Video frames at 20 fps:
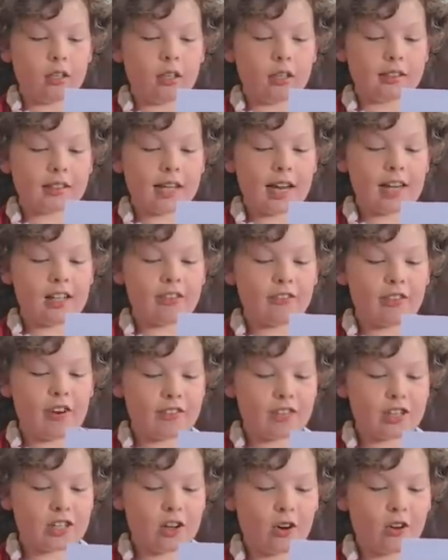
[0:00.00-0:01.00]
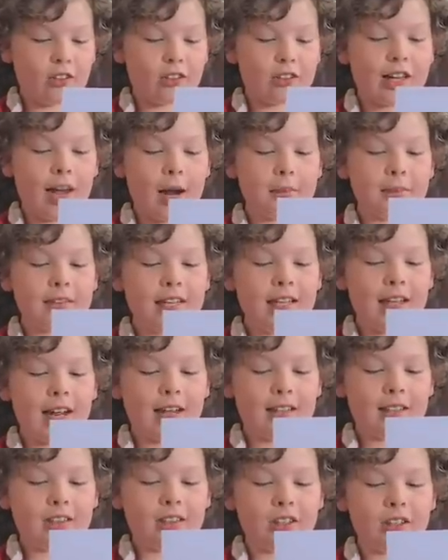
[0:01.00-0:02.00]
Sailing River Song, Captain
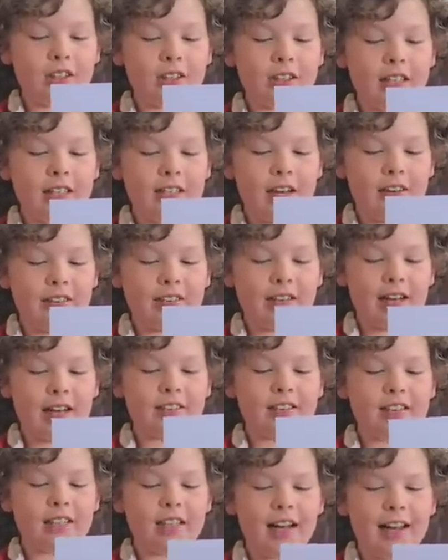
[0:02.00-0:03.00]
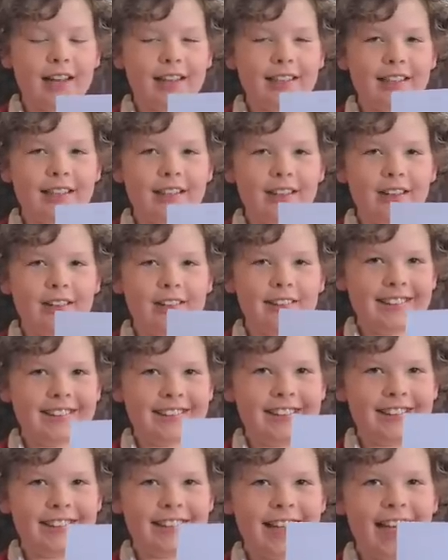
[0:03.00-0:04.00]
Anders and Navigator Annika.
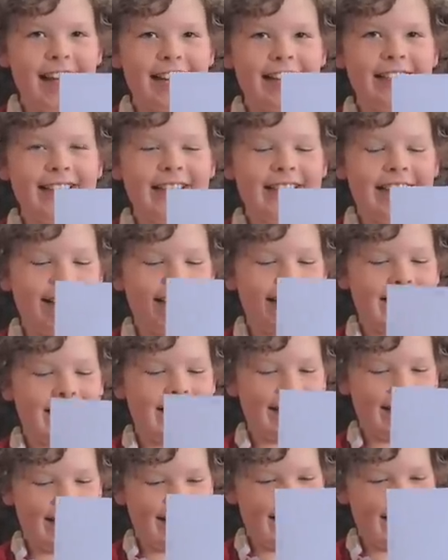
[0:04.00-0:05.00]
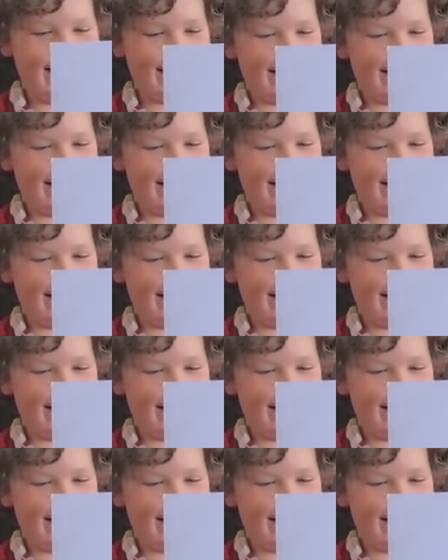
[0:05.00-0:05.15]
Thank you.